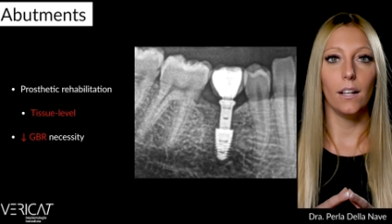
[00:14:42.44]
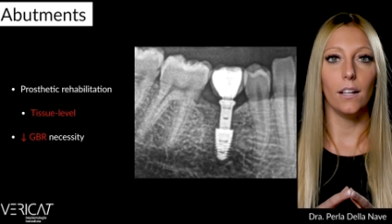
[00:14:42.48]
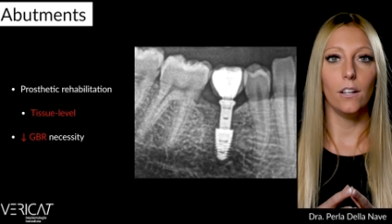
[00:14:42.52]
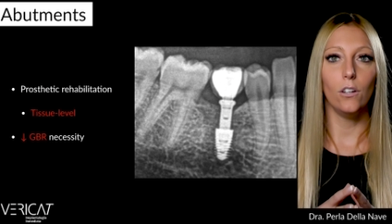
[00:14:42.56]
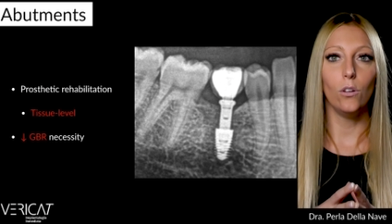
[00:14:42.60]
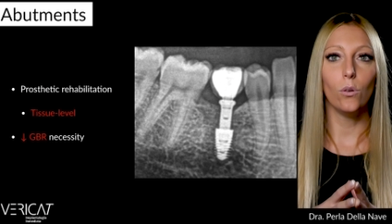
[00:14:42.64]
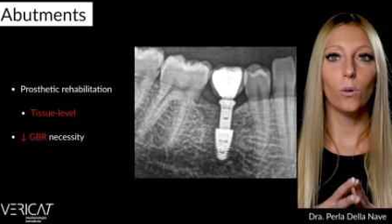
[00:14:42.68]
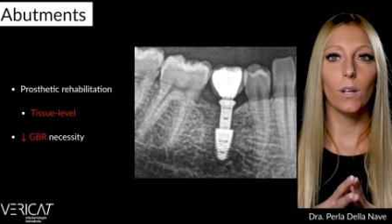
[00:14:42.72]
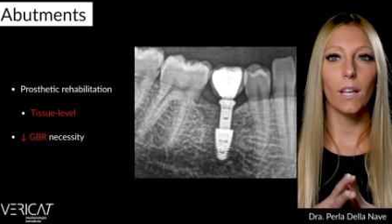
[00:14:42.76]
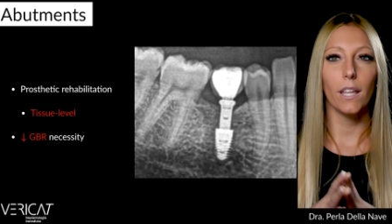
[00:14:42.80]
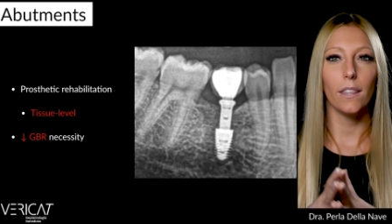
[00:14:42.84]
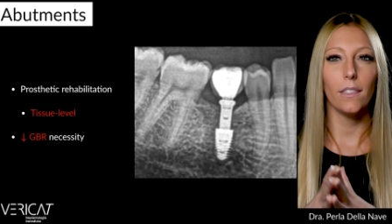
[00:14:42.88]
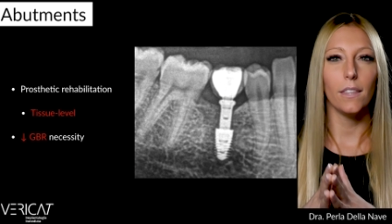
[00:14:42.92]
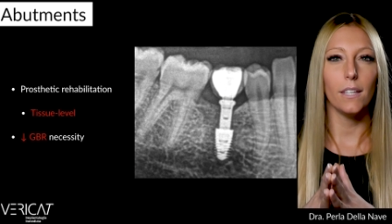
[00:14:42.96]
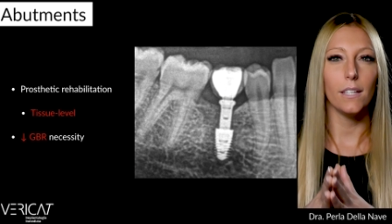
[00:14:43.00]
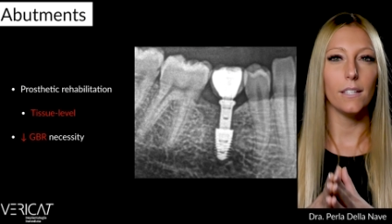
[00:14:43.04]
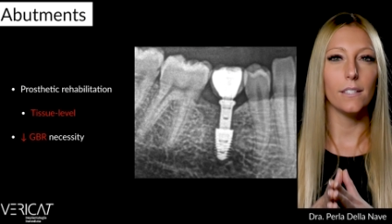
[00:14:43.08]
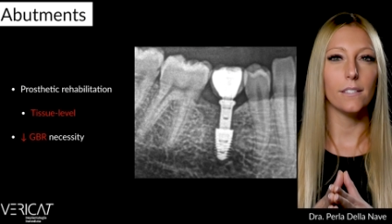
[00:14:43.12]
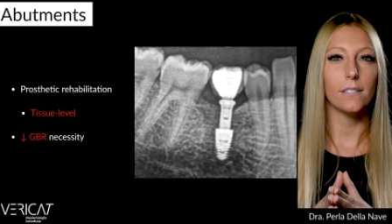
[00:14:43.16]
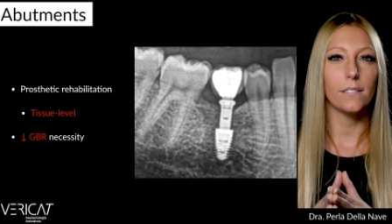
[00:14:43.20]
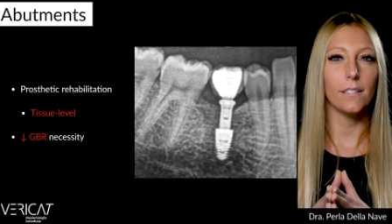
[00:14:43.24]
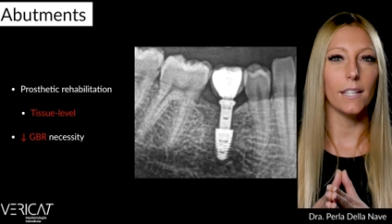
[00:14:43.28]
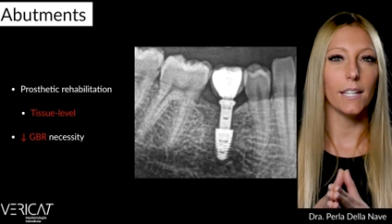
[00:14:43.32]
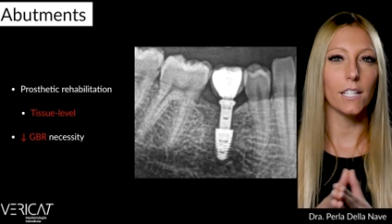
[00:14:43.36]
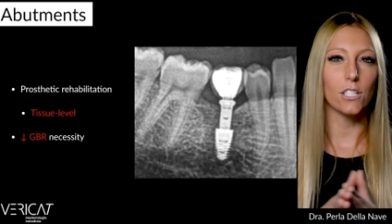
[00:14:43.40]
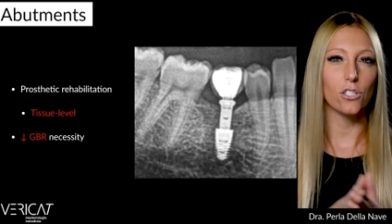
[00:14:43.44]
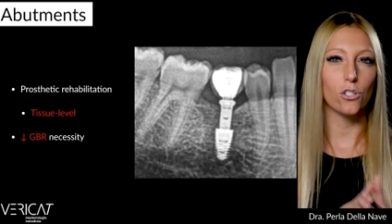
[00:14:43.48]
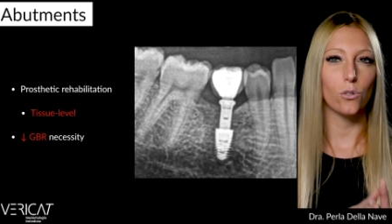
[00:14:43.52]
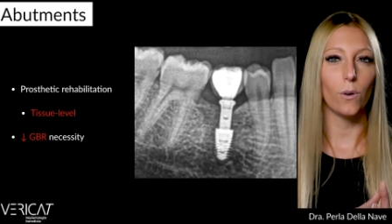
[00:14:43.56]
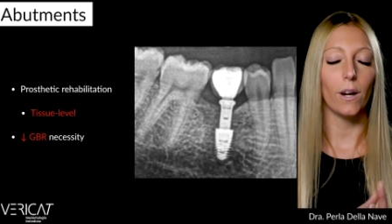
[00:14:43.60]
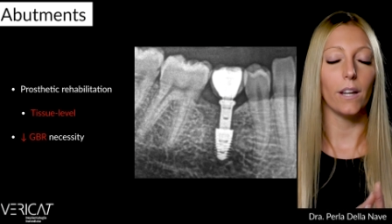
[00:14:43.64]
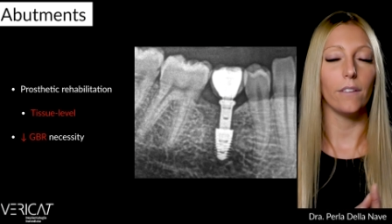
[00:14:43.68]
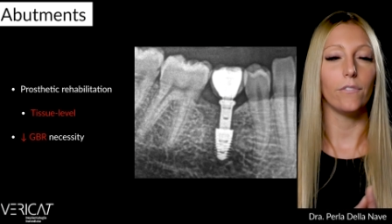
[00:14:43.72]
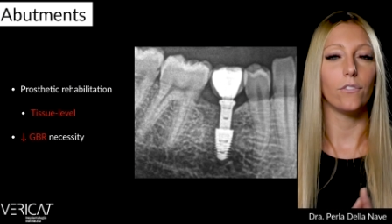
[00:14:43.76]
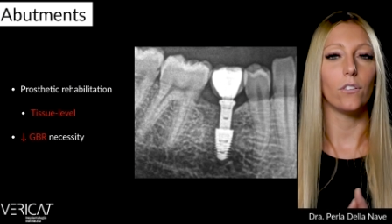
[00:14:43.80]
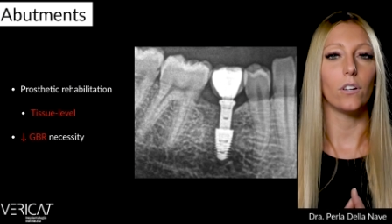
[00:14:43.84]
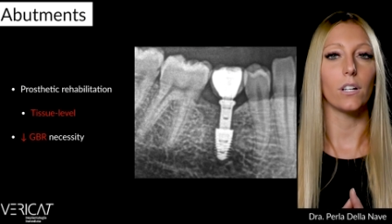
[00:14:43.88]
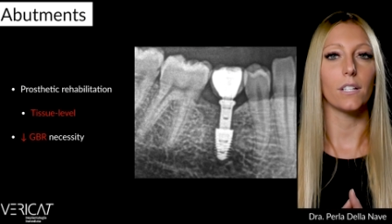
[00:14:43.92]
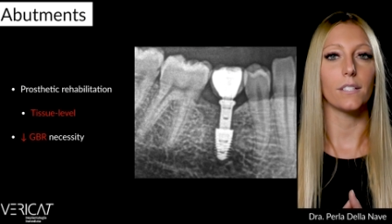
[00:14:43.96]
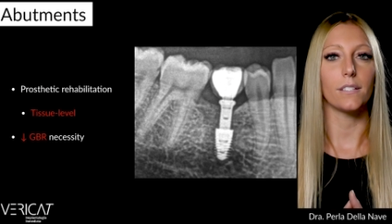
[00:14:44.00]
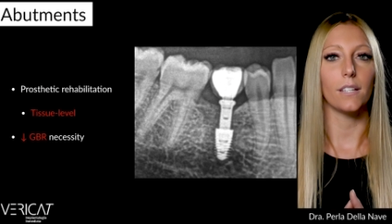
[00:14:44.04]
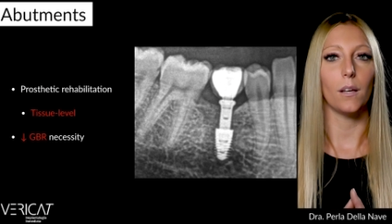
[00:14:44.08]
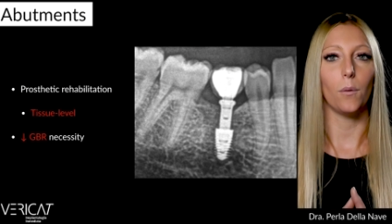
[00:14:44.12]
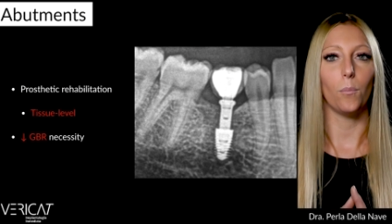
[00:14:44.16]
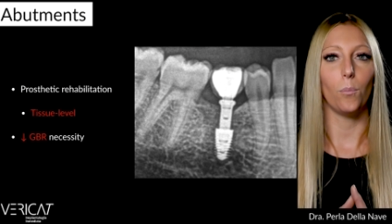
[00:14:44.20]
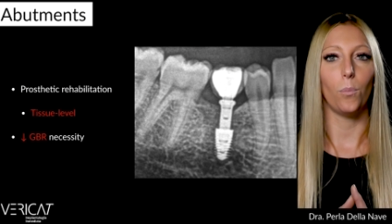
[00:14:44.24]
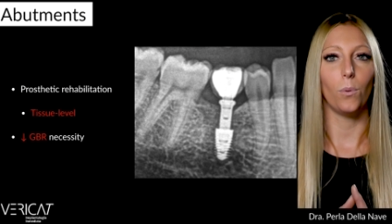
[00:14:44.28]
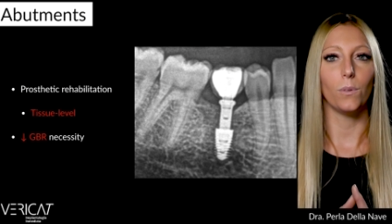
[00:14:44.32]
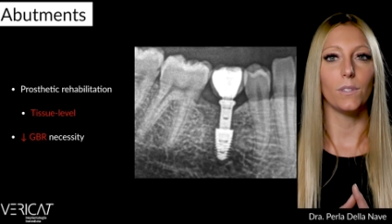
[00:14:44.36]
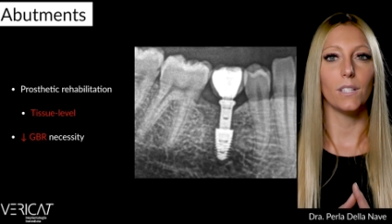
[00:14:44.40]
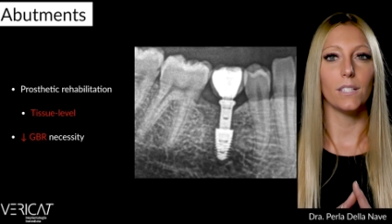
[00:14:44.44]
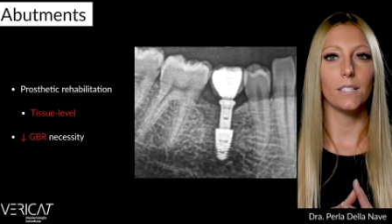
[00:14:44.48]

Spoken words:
Look at this X-ray, for example.